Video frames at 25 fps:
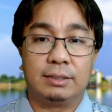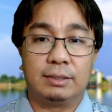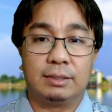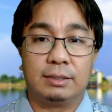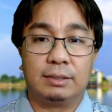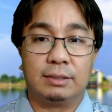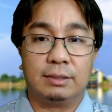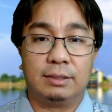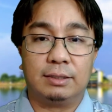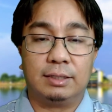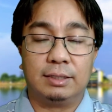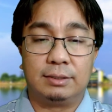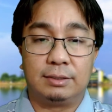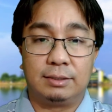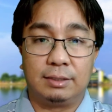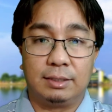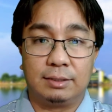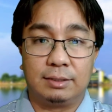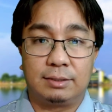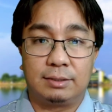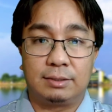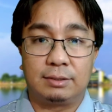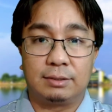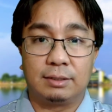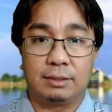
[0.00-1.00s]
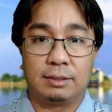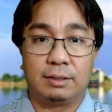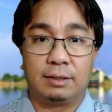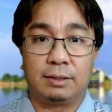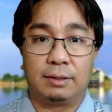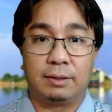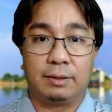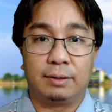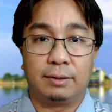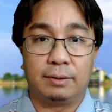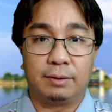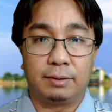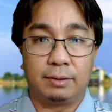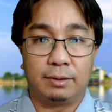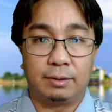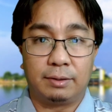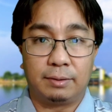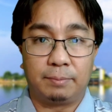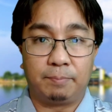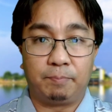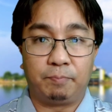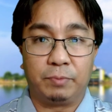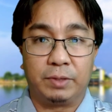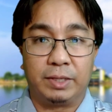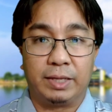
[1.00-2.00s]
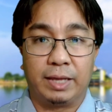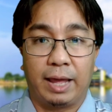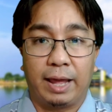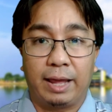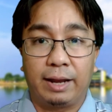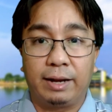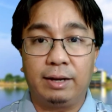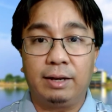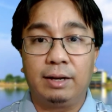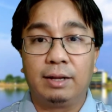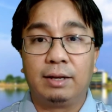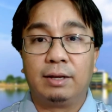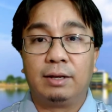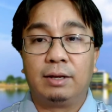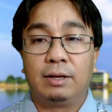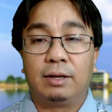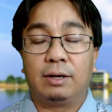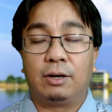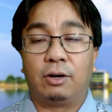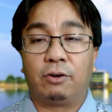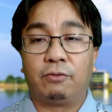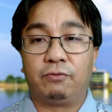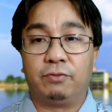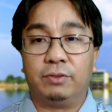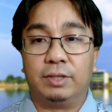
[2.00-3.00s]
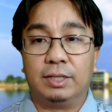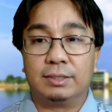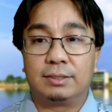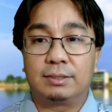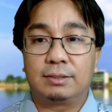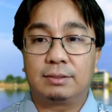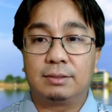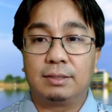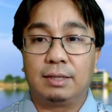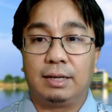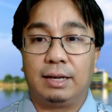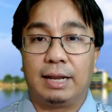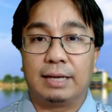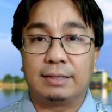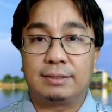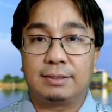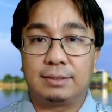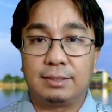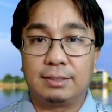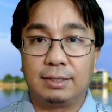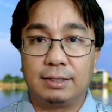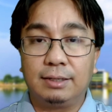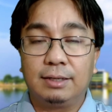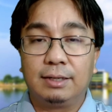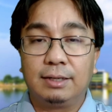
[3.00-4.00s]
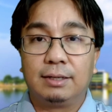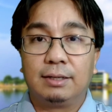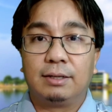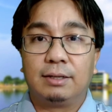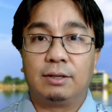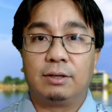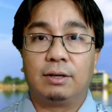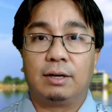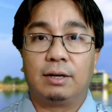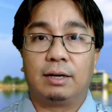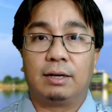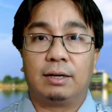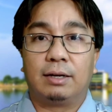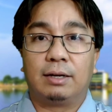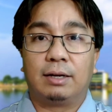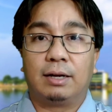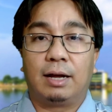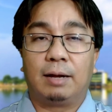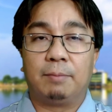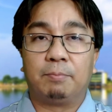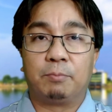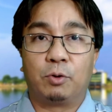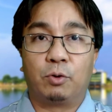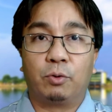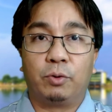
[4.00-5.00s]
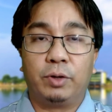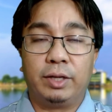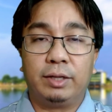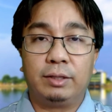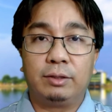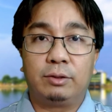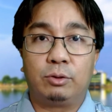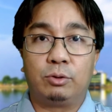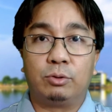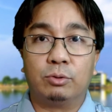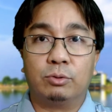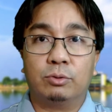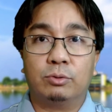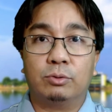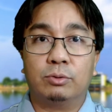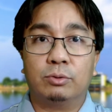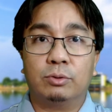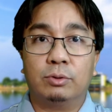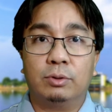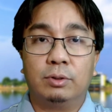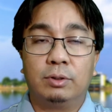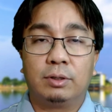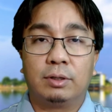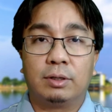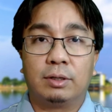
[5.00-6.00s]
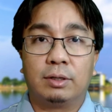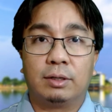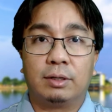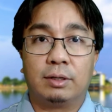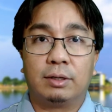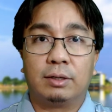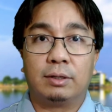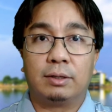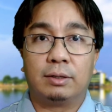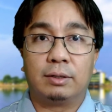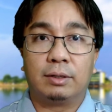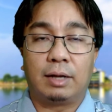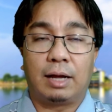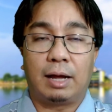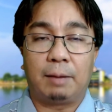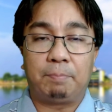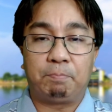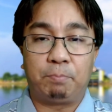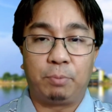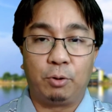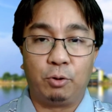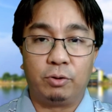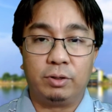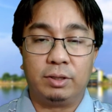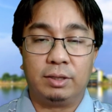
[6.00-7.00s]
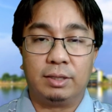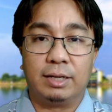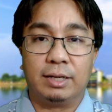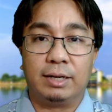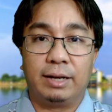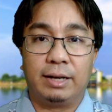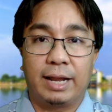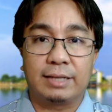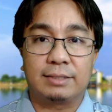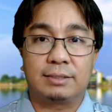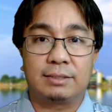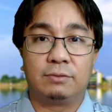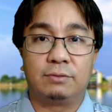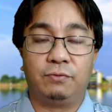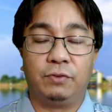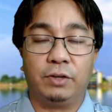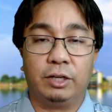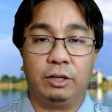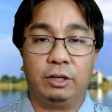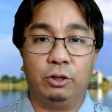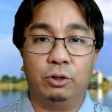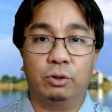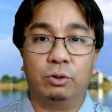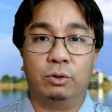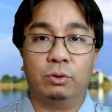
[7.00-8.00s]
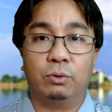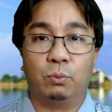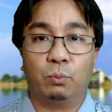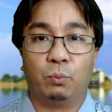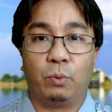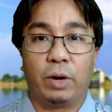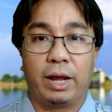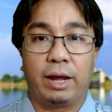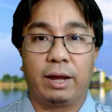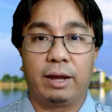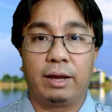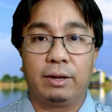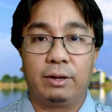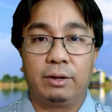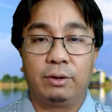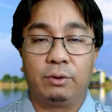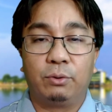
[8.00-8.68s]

this is the end of this lesson. I'm going to upload the next video where